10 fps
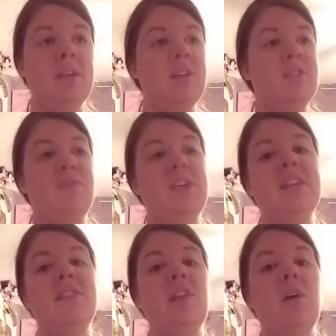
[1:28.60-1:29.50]
Because if it
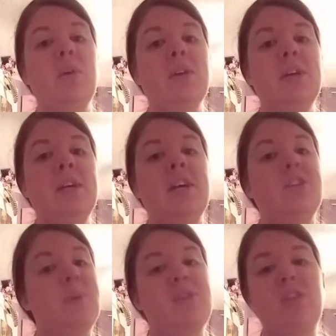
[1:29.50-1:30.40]
gets lower,
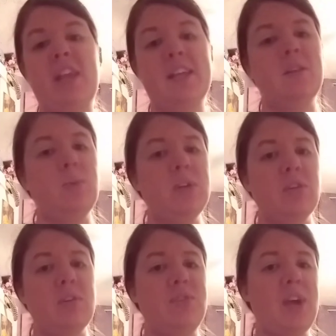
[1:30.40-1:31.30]
especially like in the
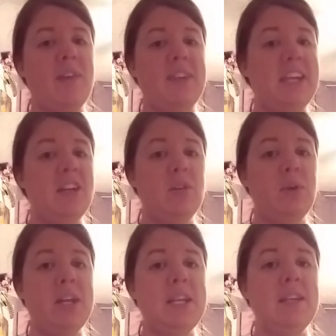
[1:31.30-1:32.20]
winter, if you have a heater
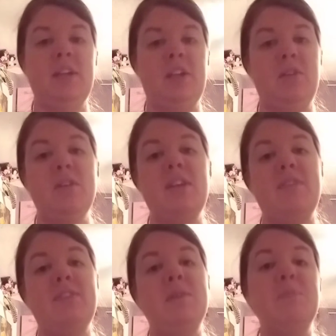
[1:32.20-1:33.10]
running, you can
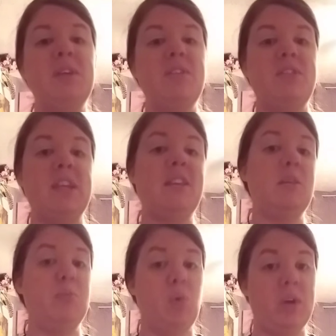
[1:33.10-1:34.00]
definitely mist in
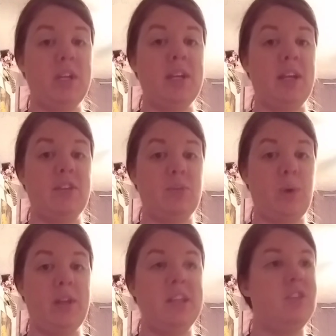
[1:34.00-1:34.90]
the morning as
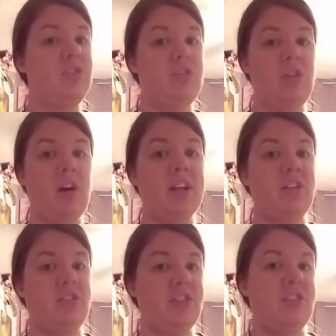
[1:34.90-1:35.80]
well and not
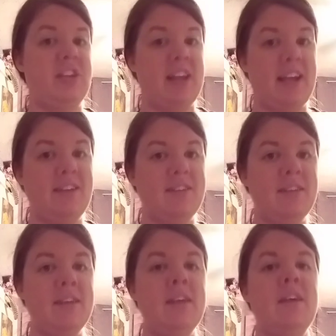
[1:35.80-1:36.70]
just at night.
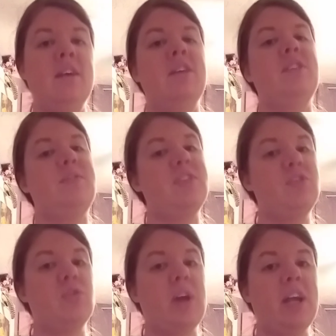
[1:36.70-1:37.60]
Because if it's
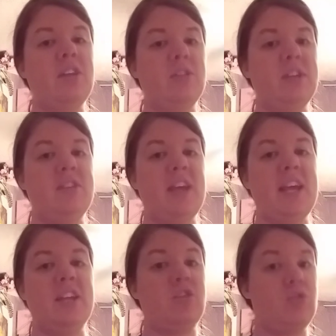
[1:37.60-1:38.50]
dry during the day
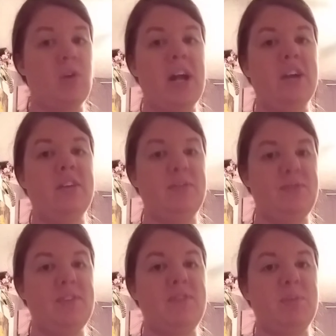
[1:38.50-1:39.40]
and it's drier than
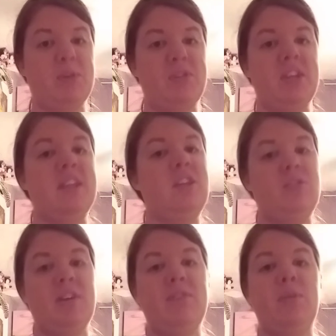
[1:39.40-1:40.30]
50%, then you
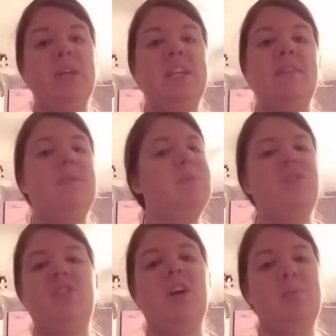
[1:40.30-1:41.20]
definitely want to give them
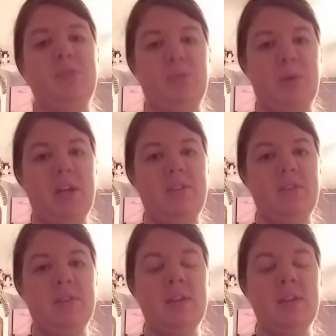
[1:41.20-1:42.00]
just a couple sprays.